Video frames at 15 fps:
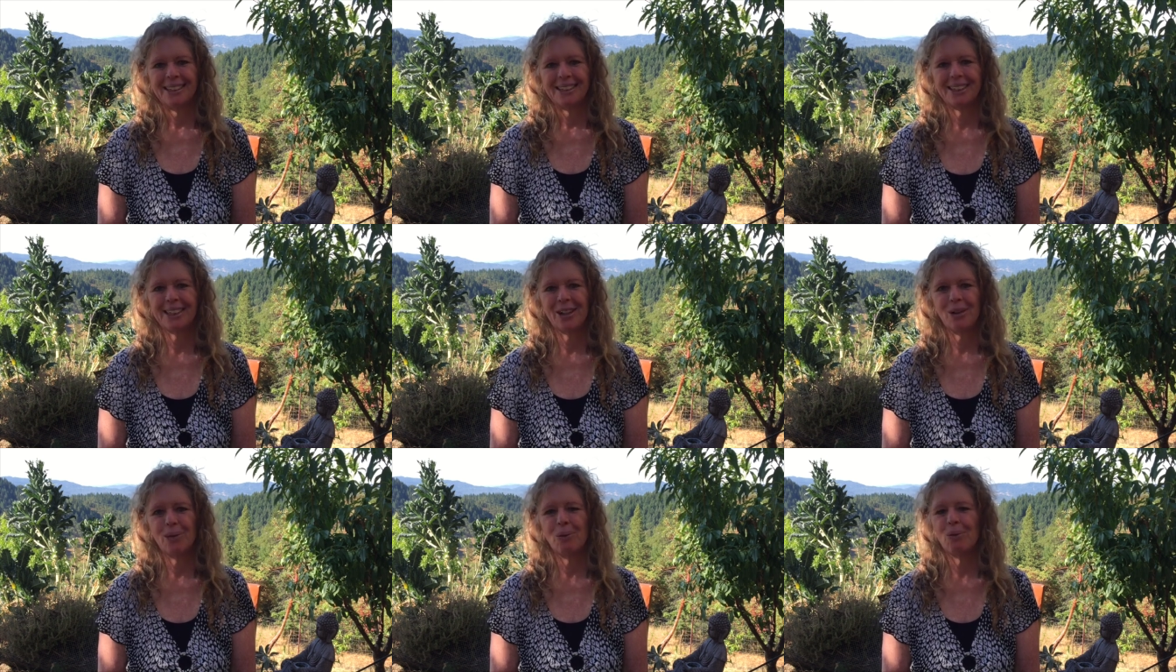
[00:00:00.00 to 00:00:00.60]

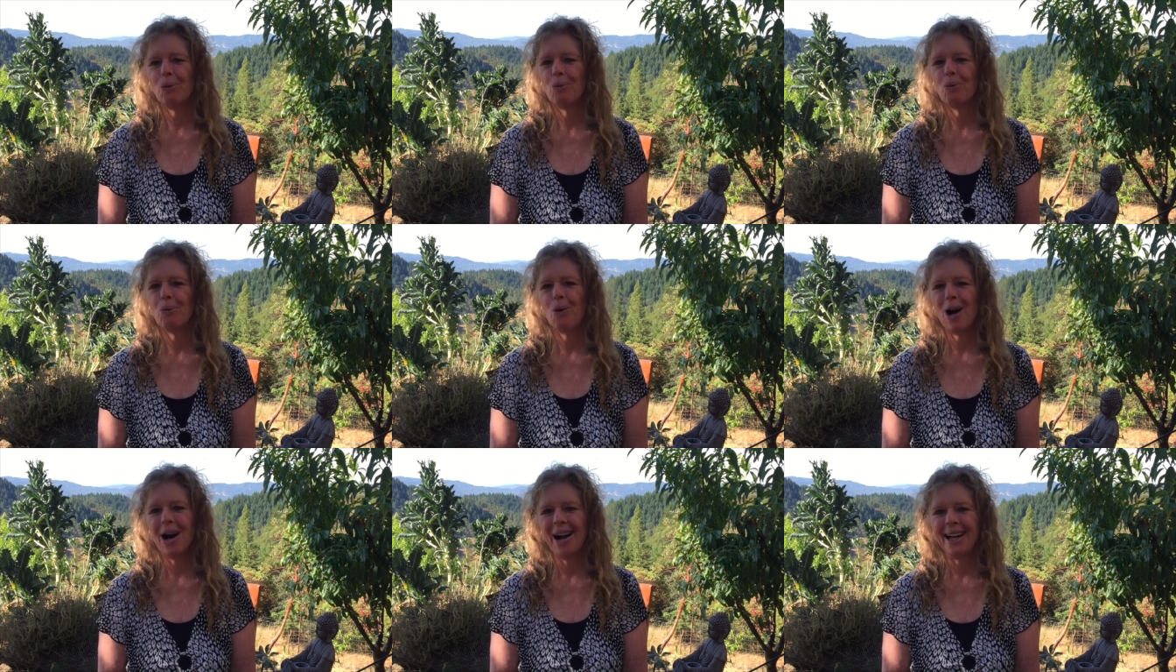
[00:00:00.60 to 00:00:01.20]
So
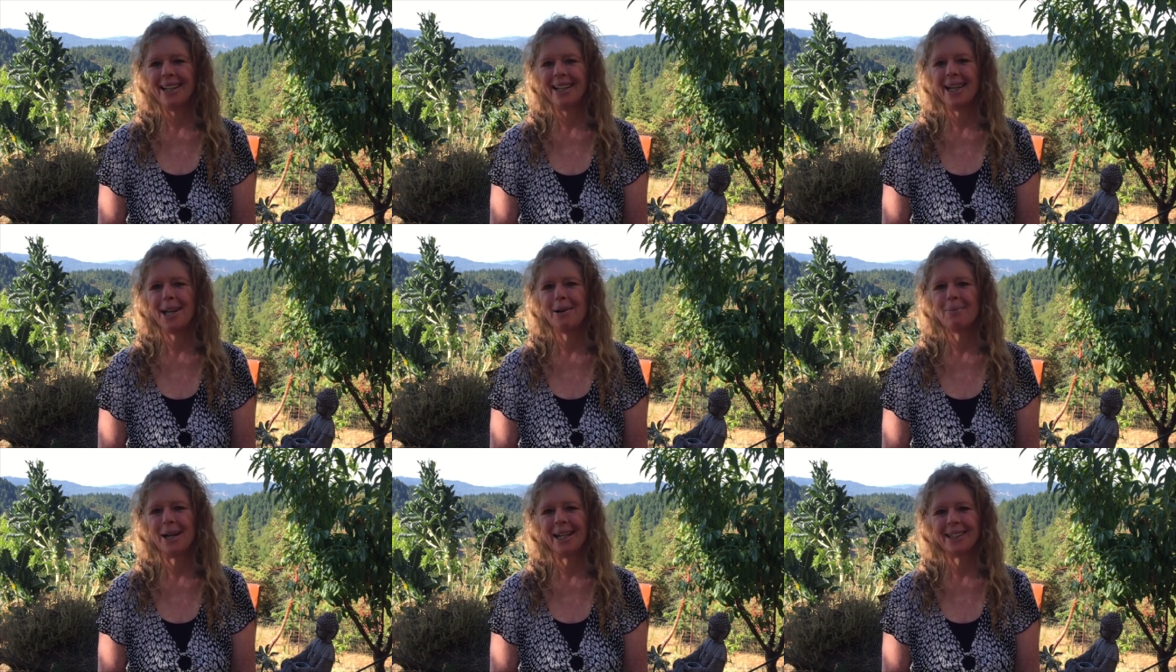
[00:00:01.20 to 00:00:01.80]
why
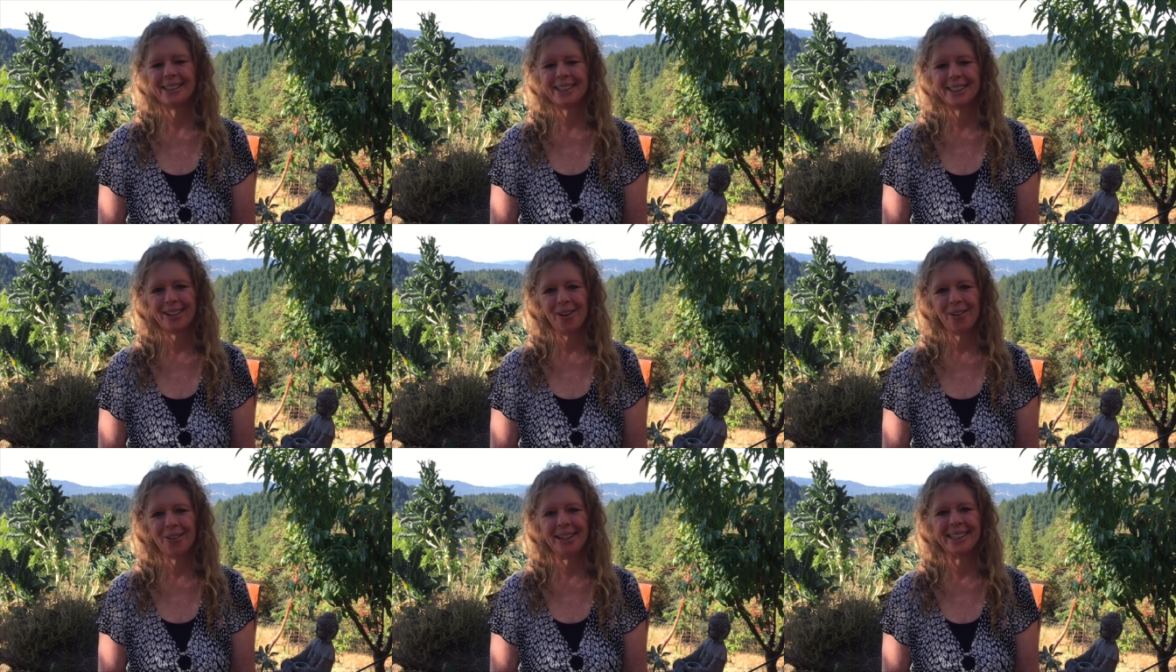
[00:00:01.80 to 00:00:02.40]
am I
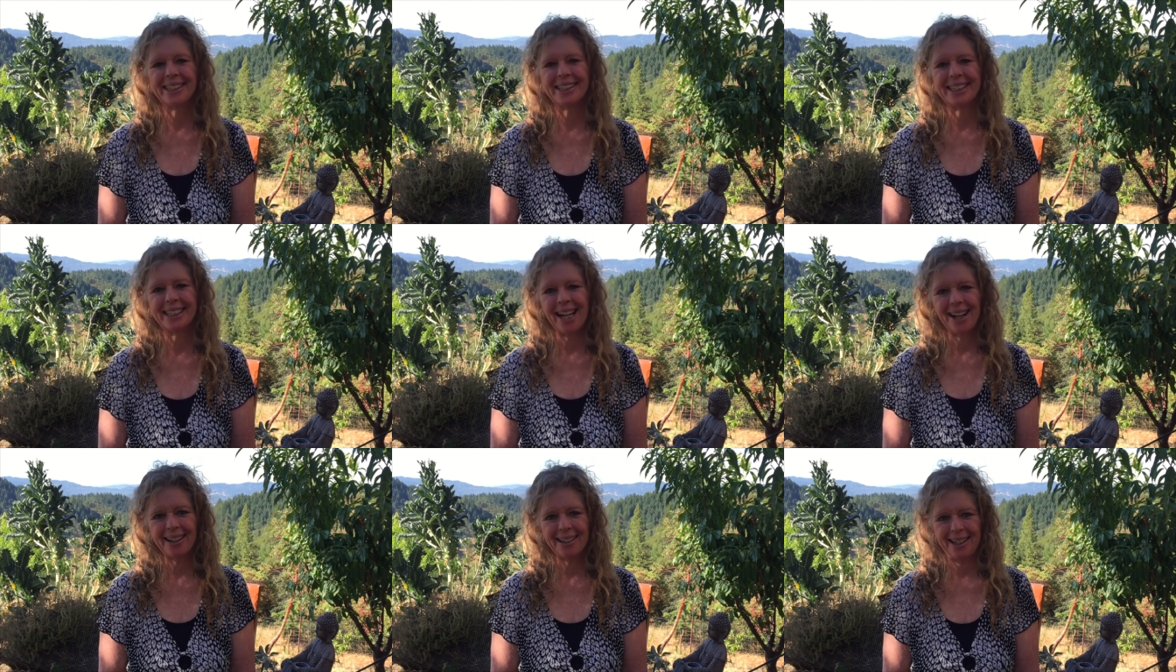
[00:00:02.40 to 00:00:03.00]
so
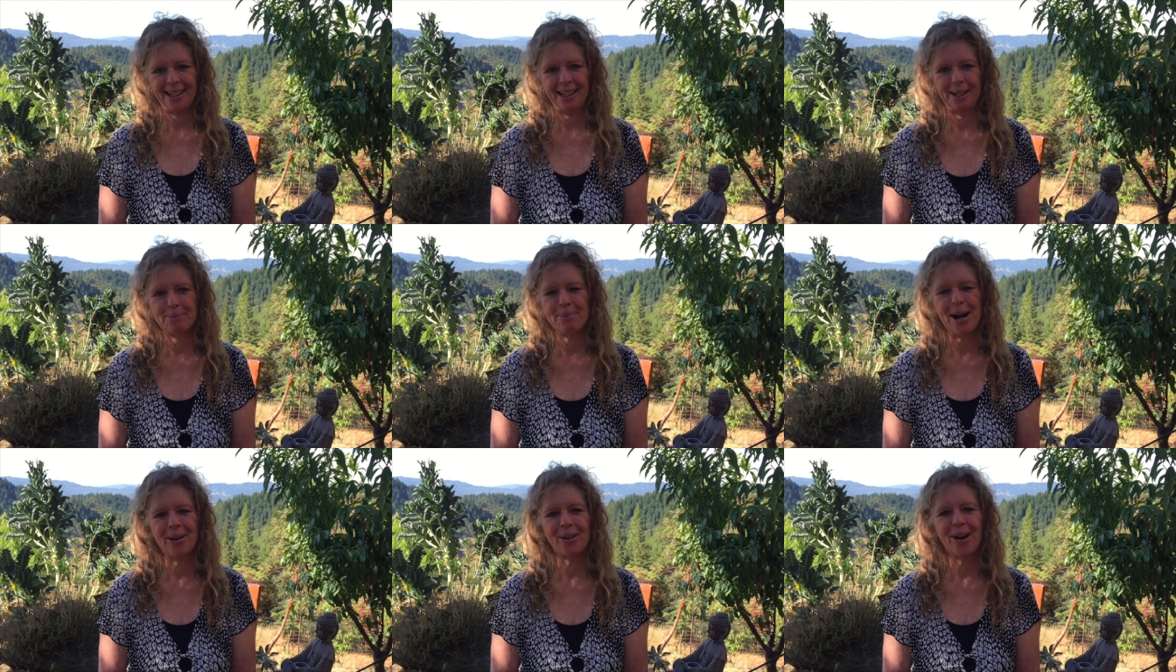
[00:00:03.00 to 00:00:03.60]
excited
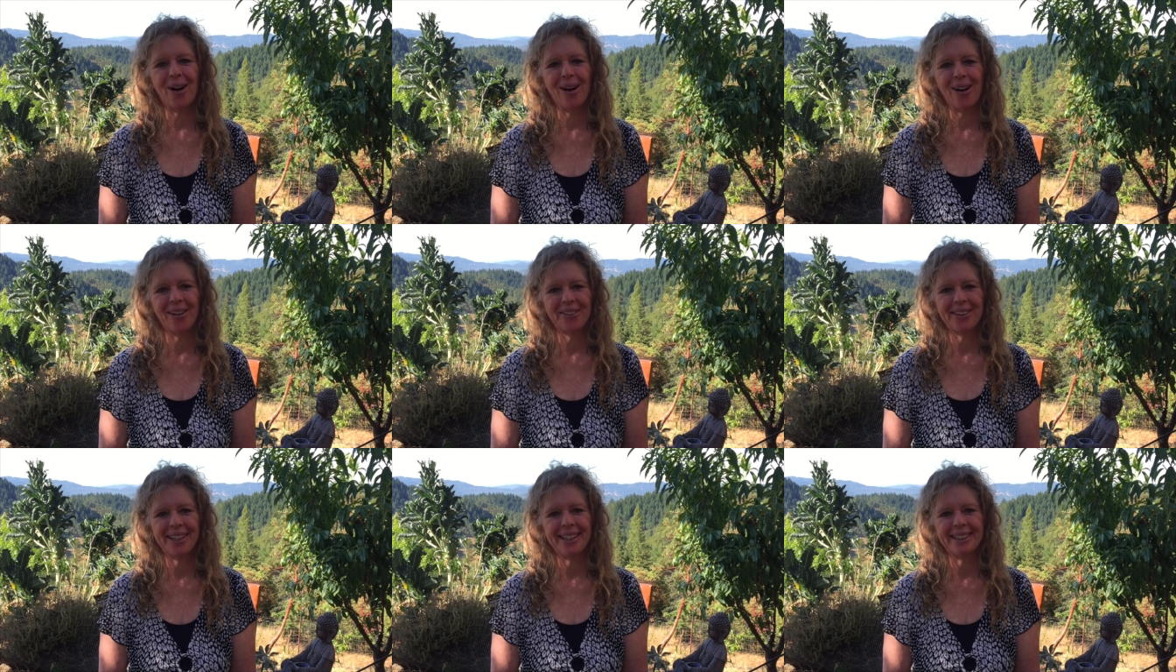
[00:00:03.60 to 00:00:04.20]
about
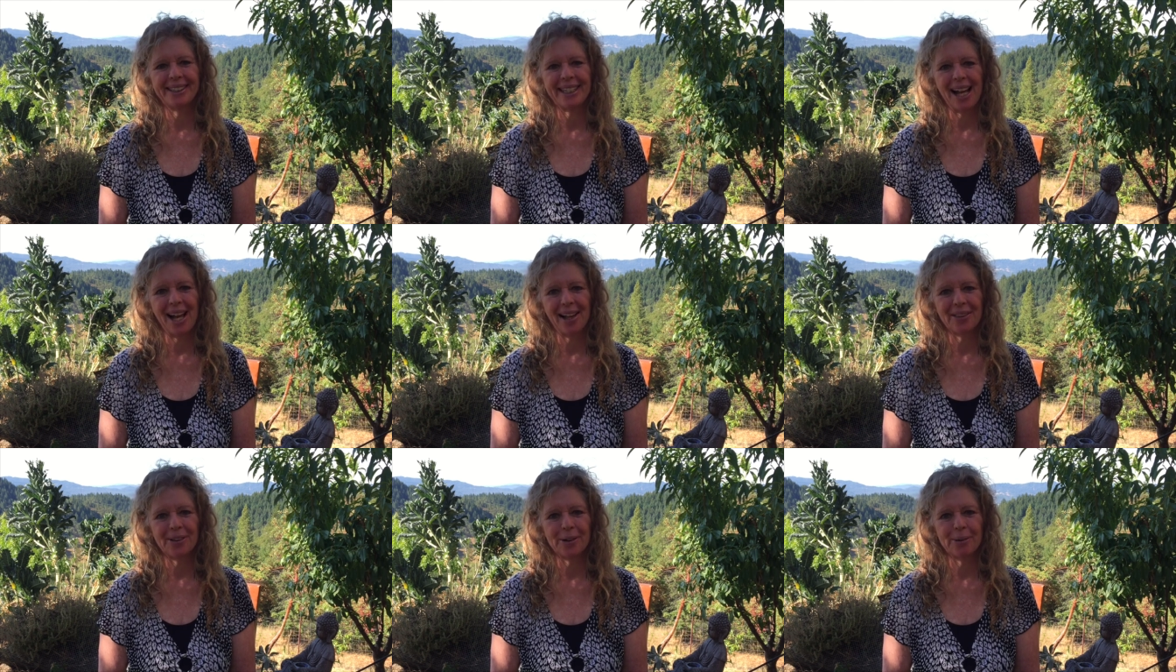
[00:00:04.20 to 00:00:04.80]
all these
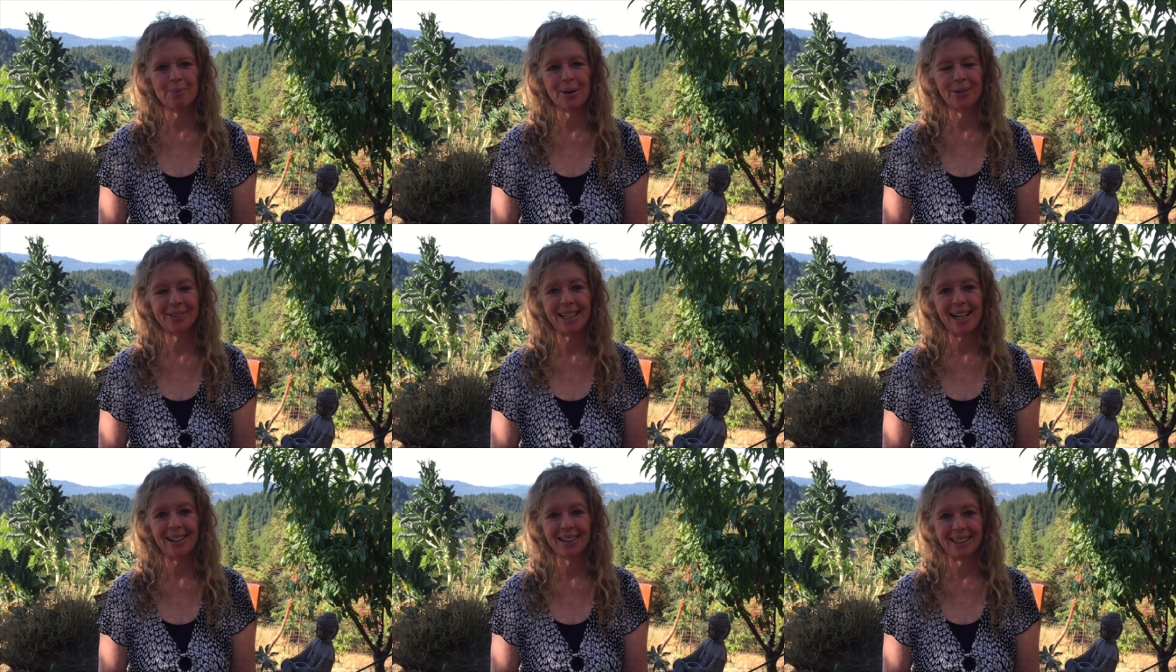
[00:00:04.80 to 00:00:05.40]
other
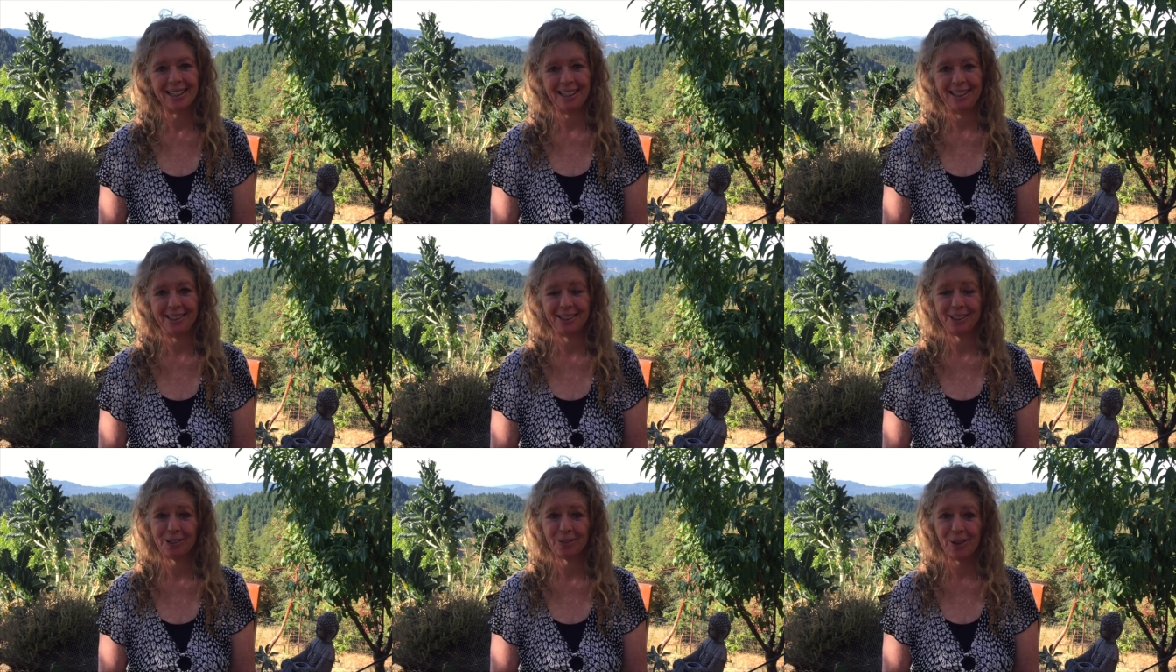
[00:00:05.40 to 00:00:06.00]
modalities?